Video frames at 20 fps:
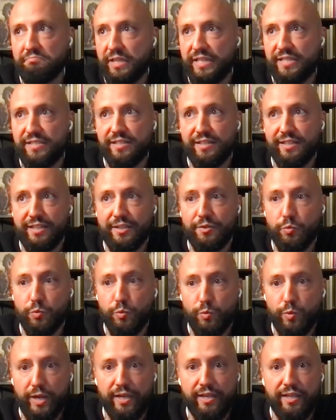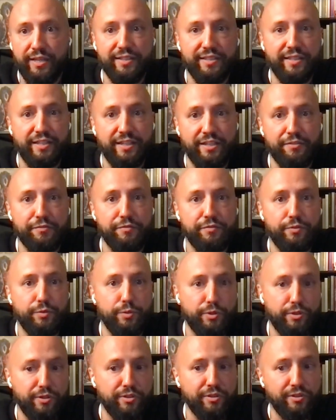basically waiting there
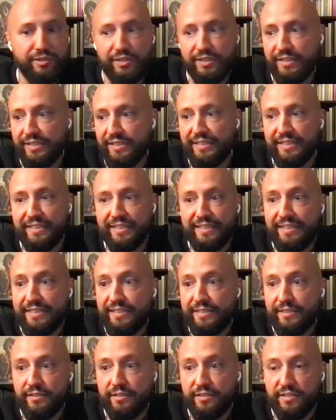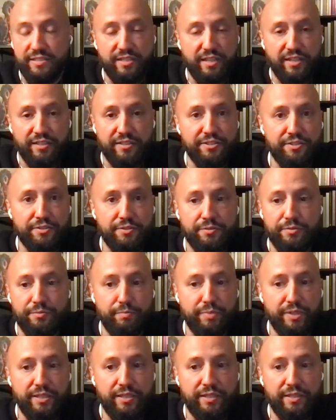for the sun to
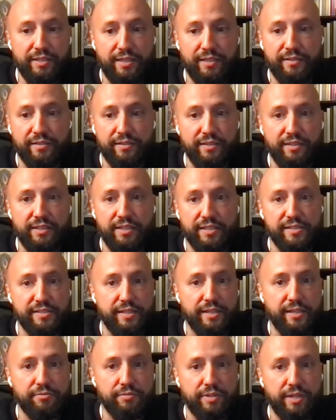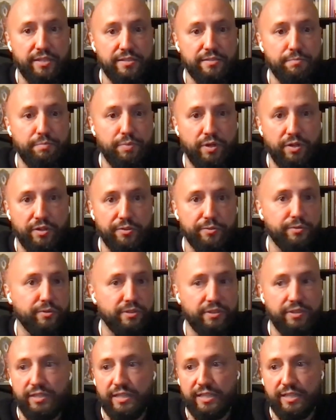be at the exact right spot,
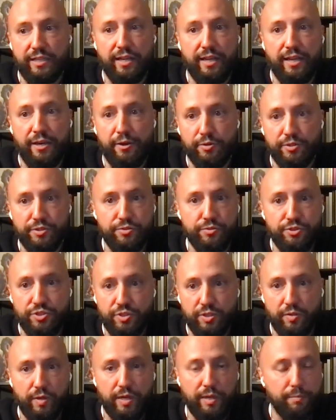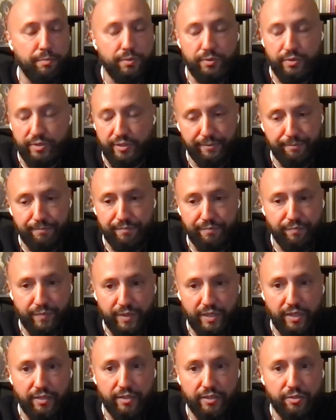or a cloud to show up, or
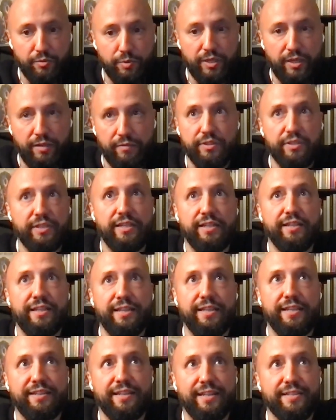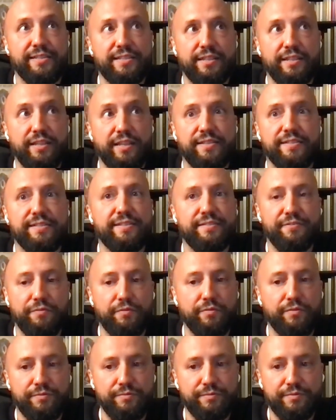whatever. It's
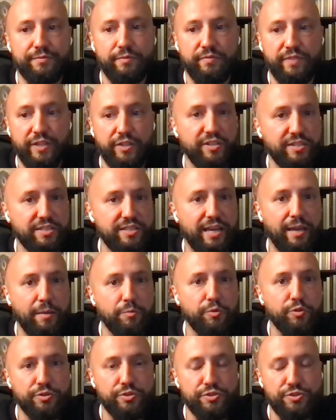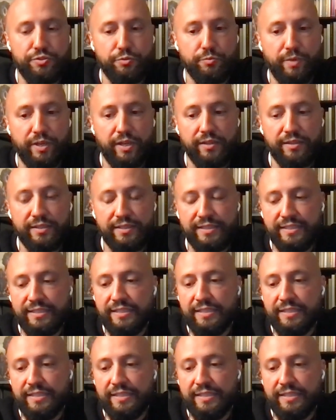very time consuming,